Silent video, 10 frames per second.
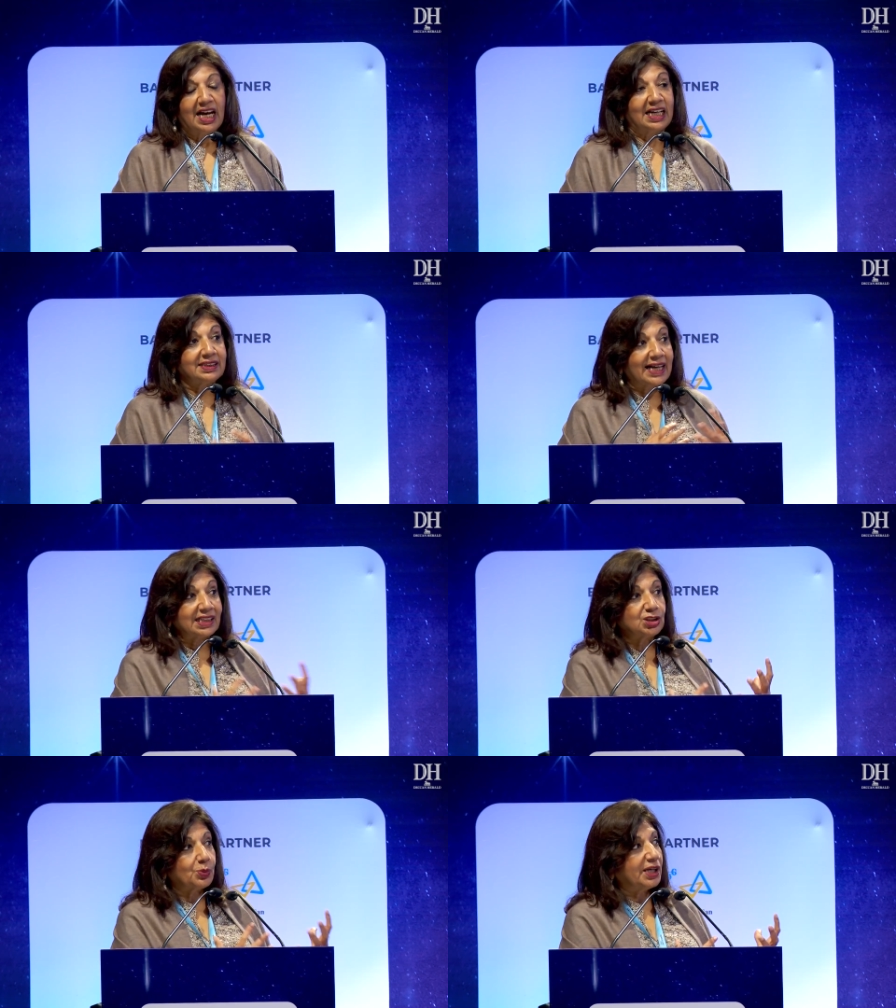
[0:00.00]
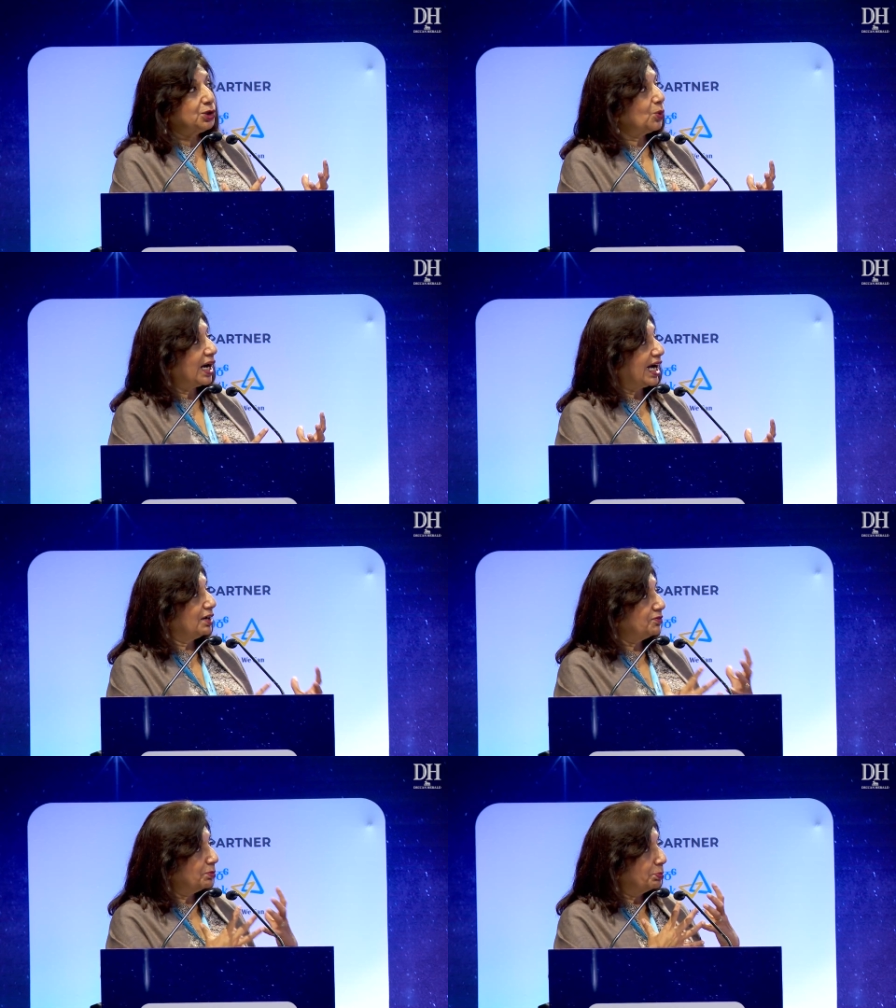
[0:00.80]
And that's why you
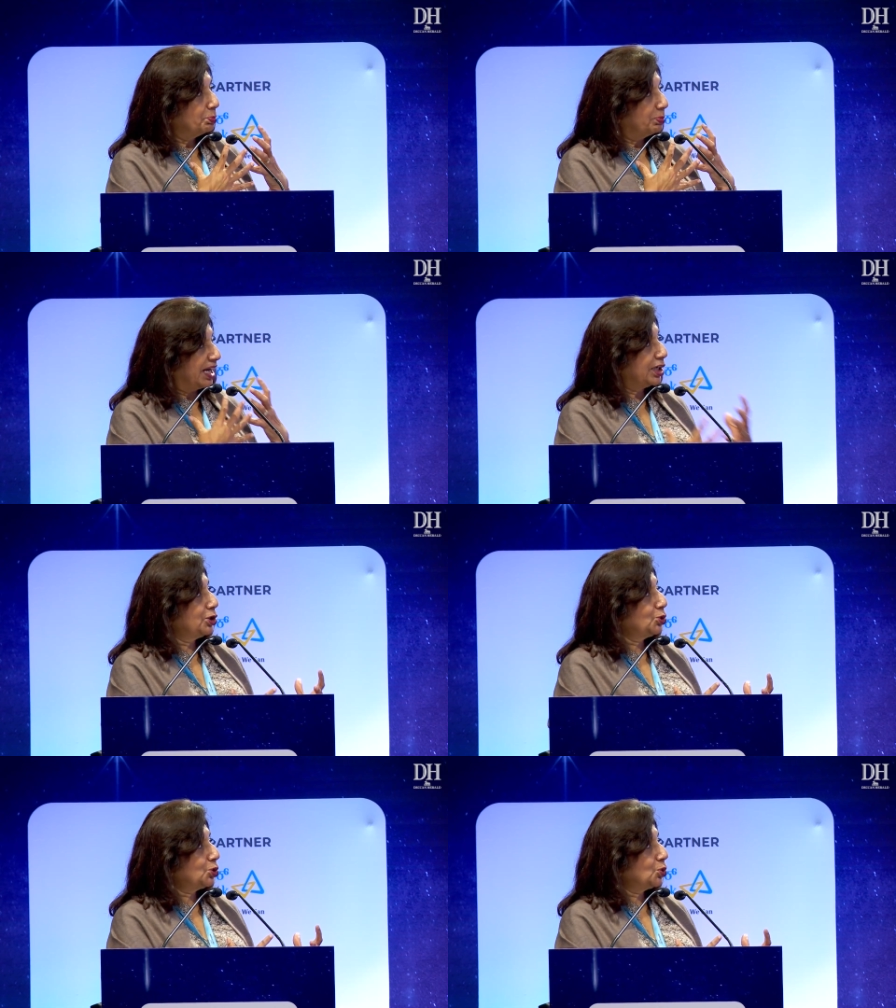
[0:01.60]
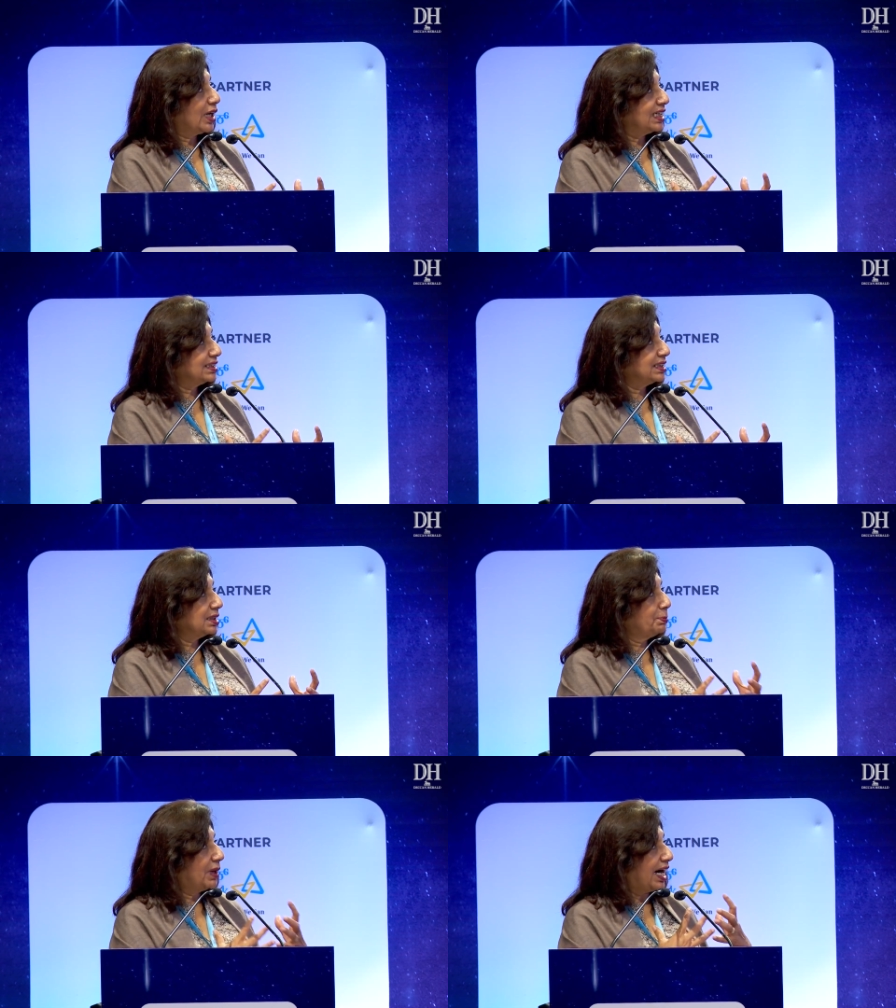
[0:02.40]
have Bengaluru as
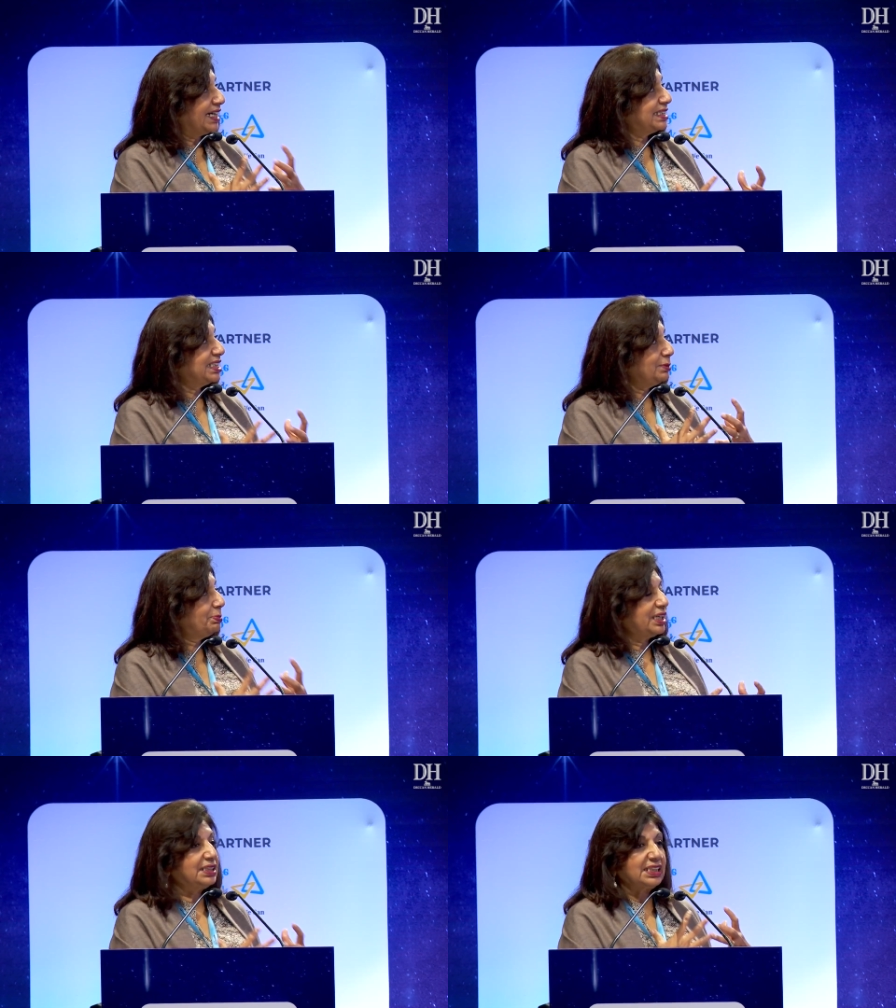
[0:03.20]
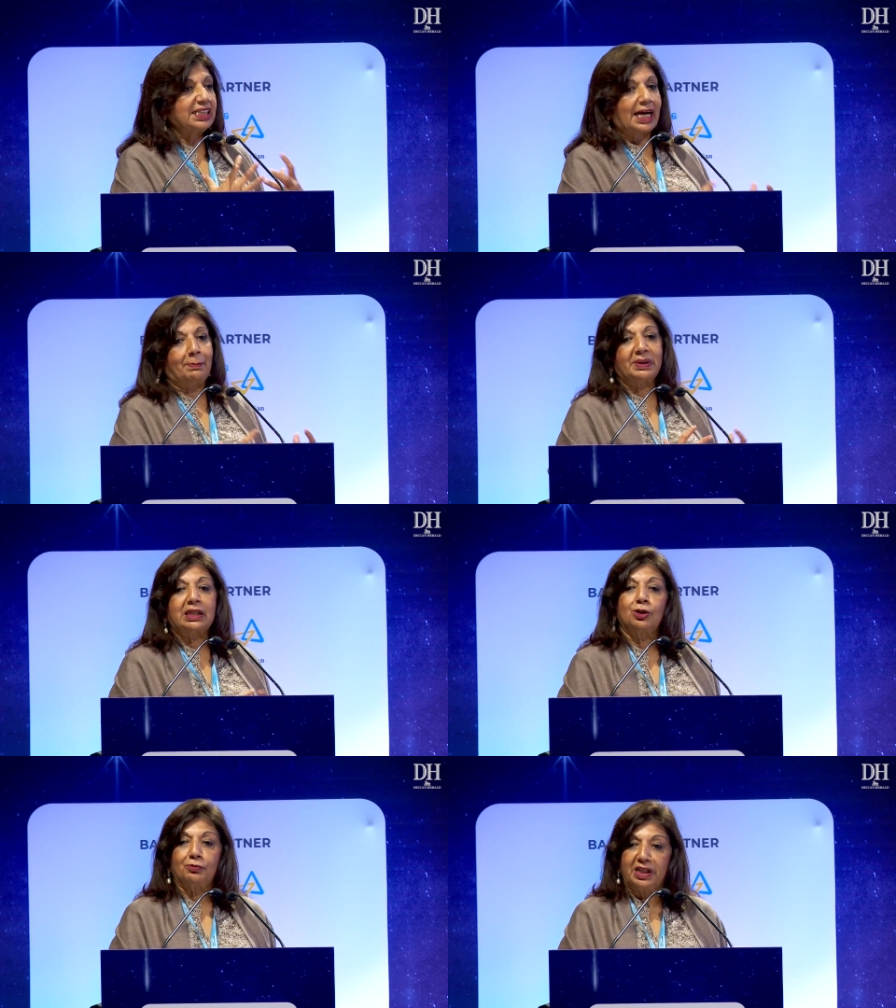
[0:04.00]
the IT BT
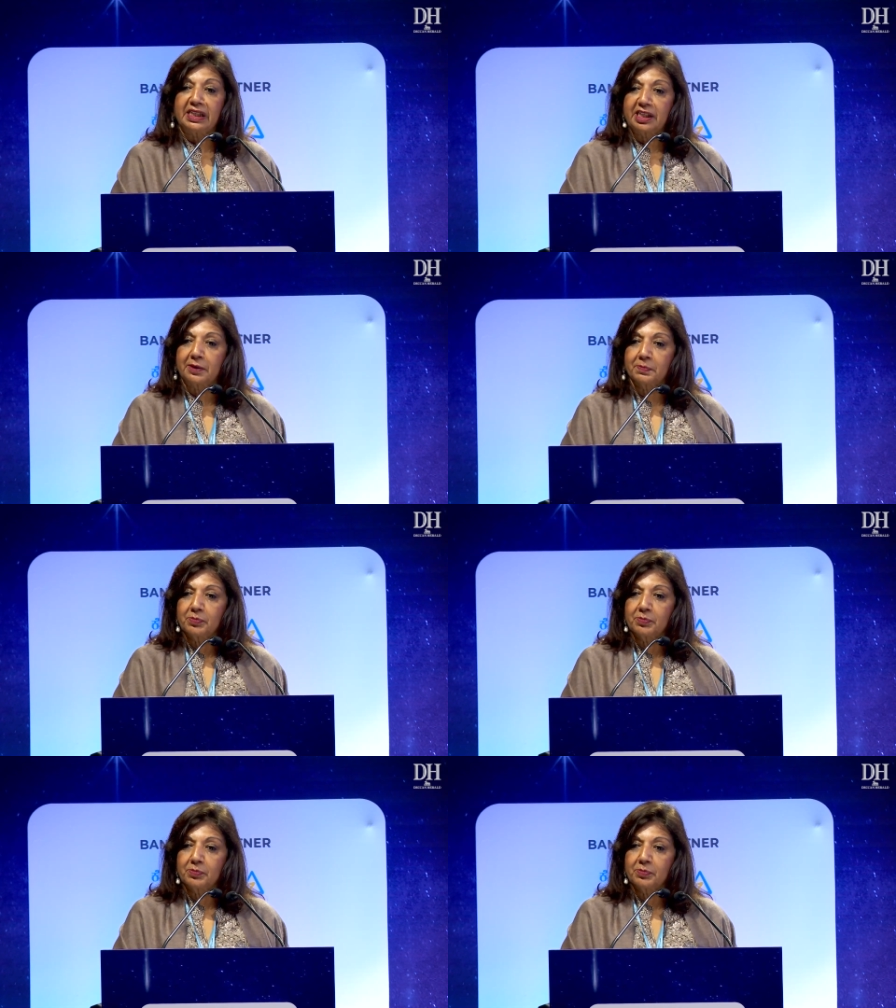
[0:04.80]
capital of India.